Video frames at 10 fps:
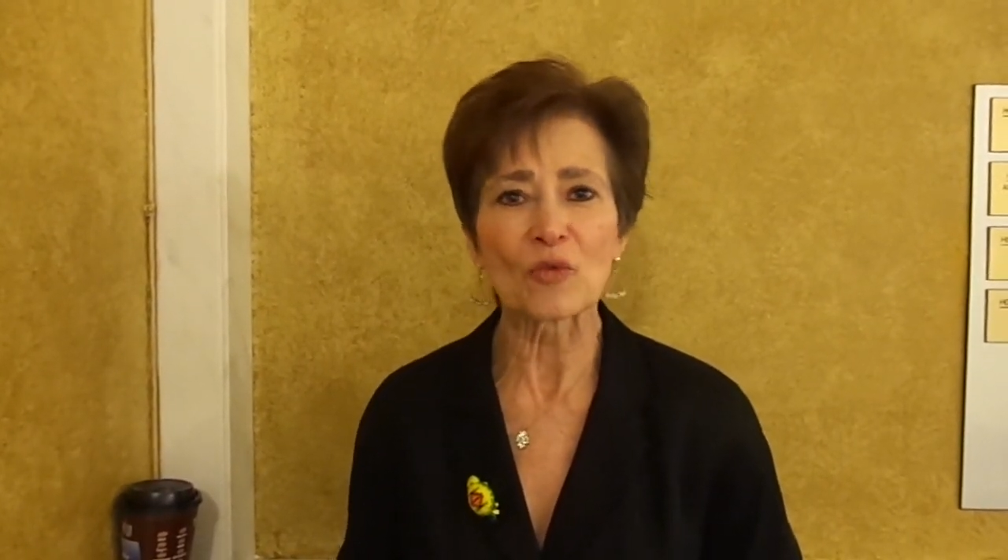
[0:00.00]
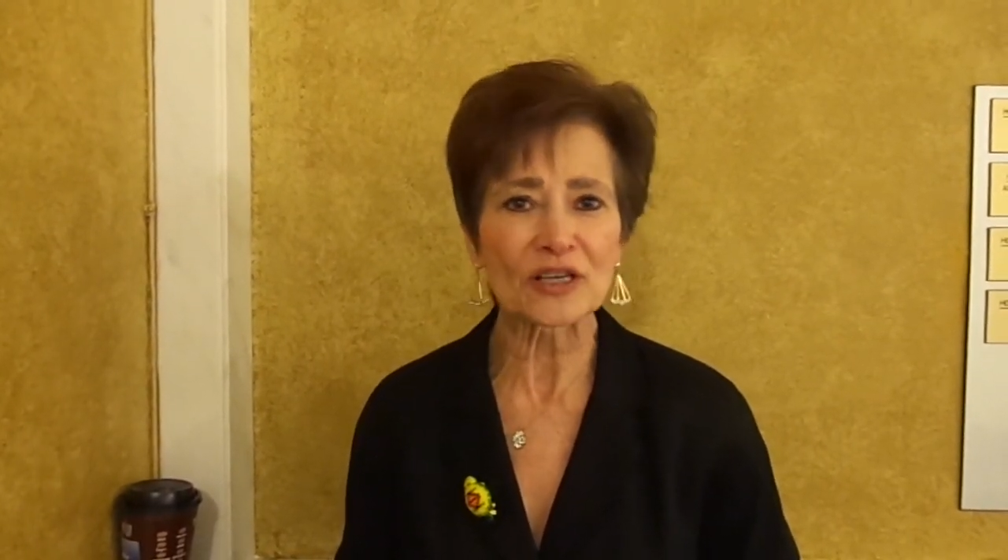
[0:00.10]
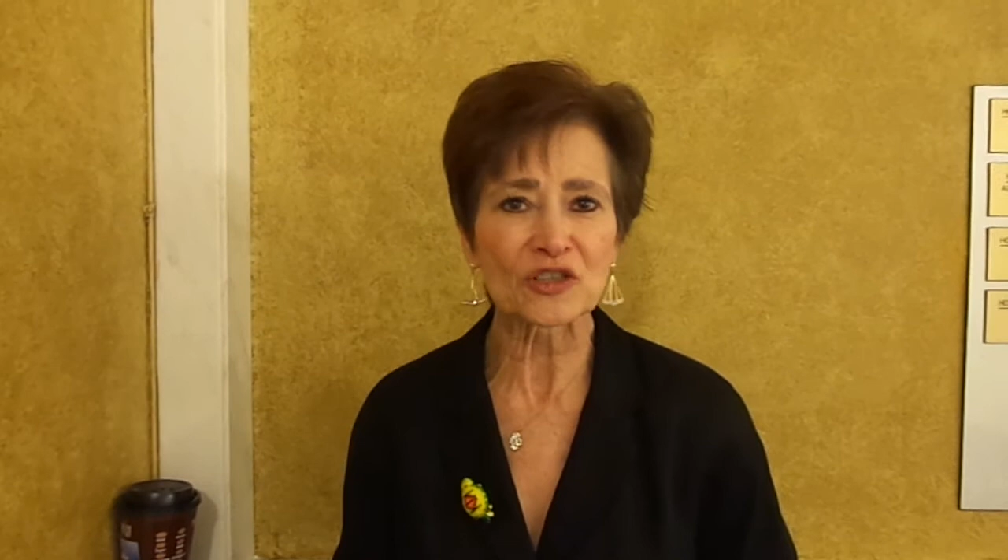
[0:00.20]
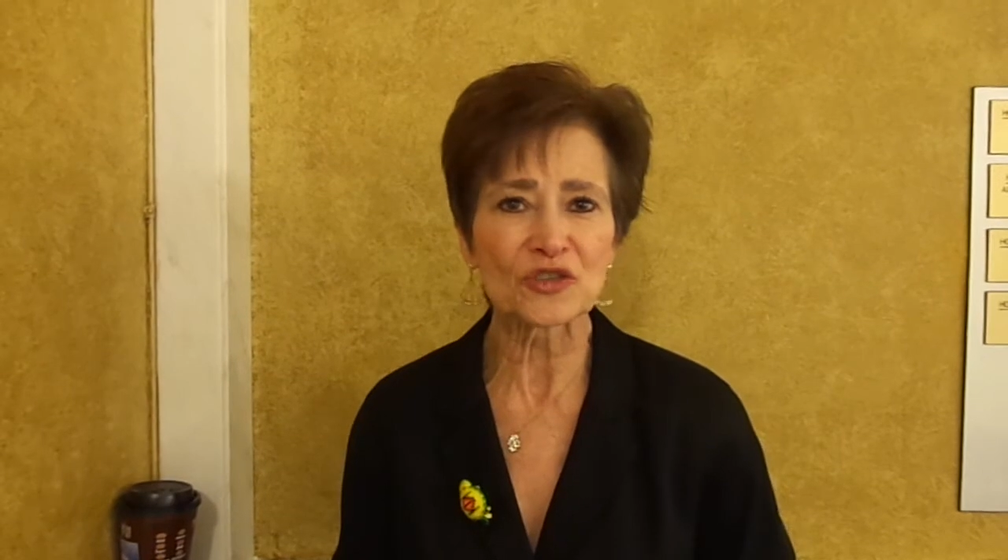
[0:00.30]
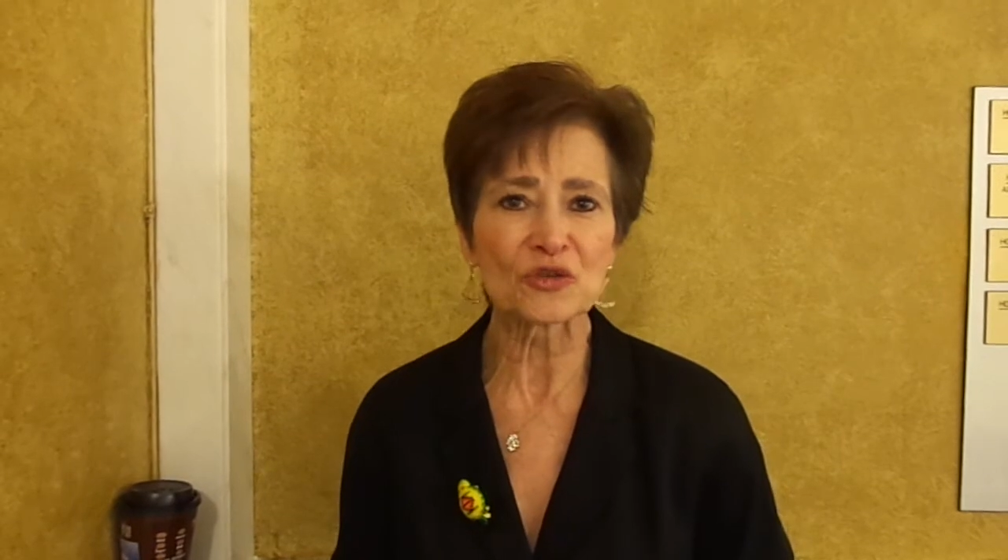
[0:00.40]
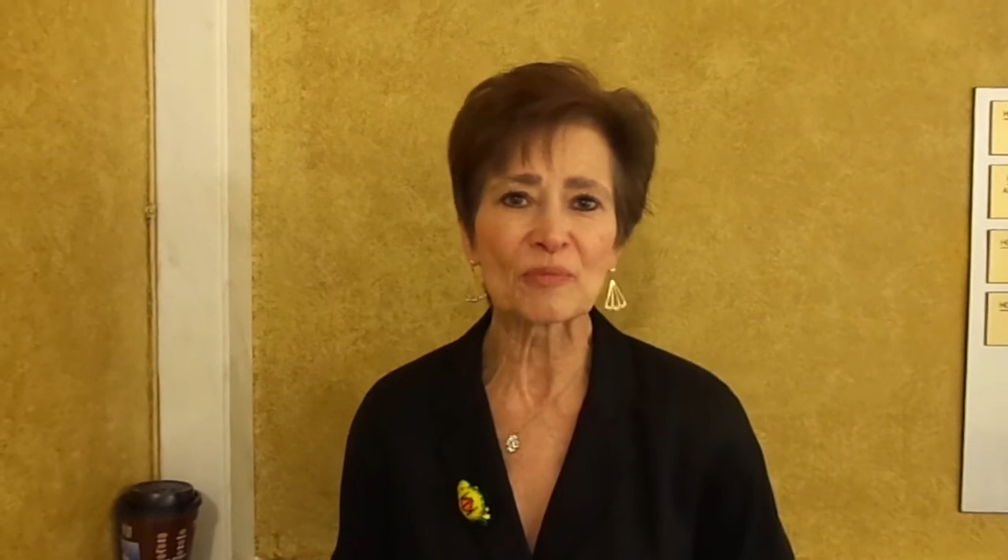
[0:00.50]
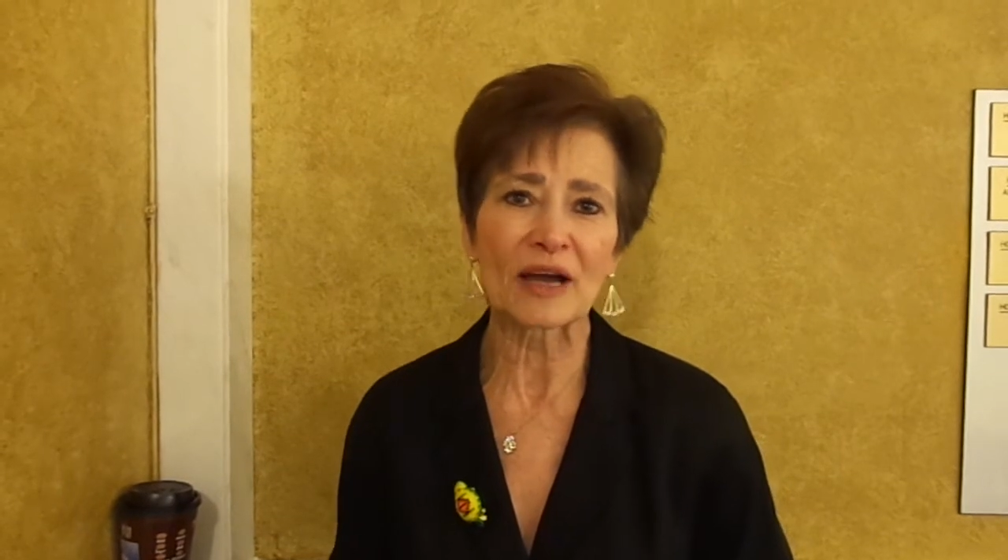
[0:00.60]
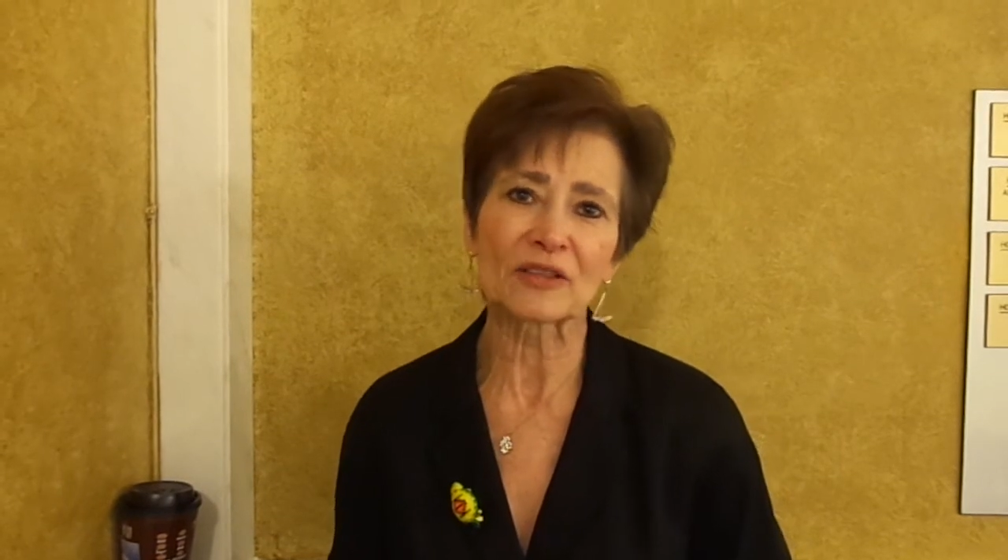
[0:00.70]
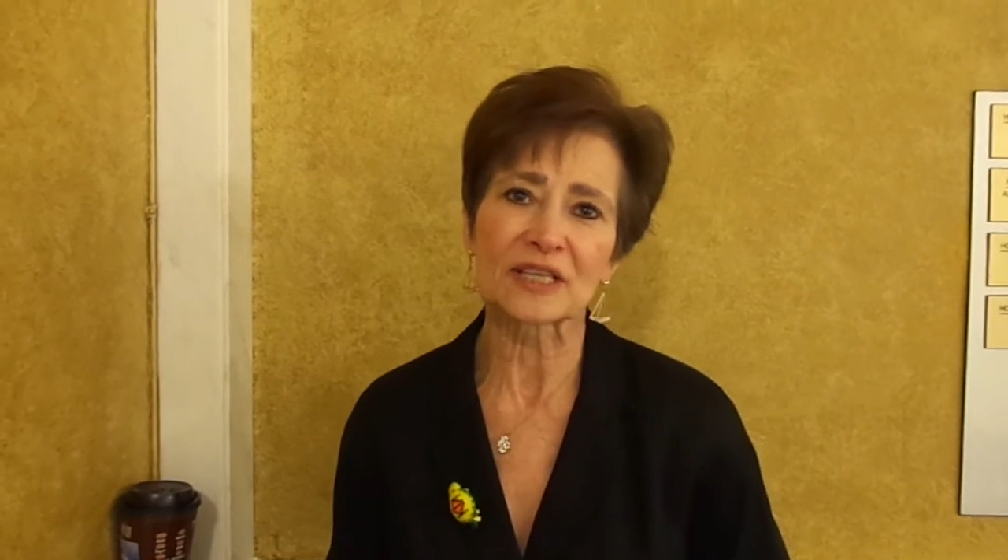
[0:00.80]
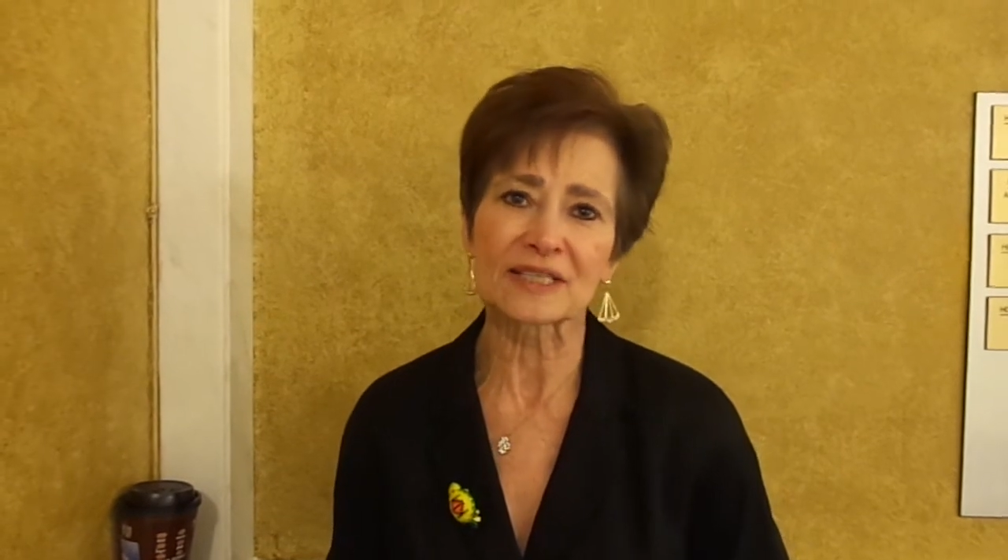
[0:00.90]
what to do
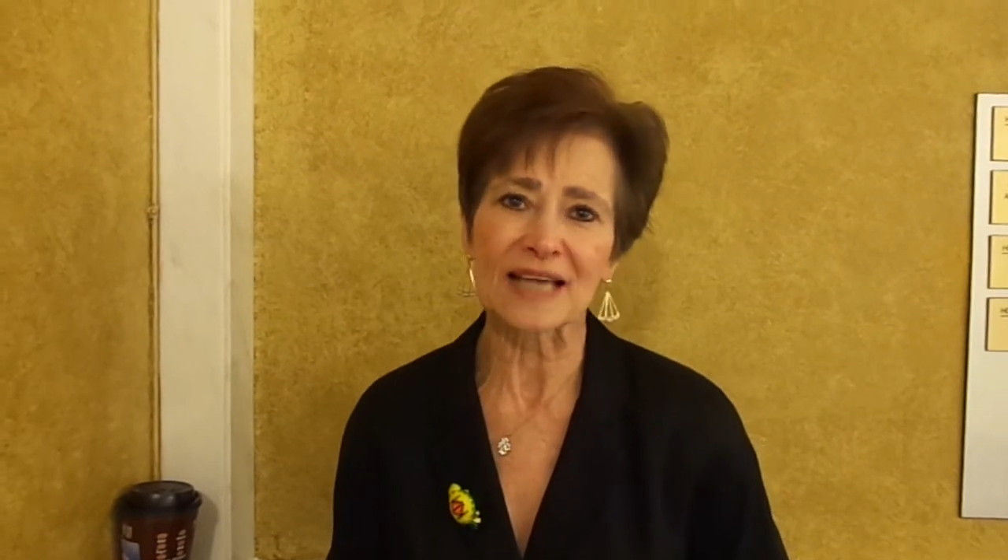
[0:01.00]
about this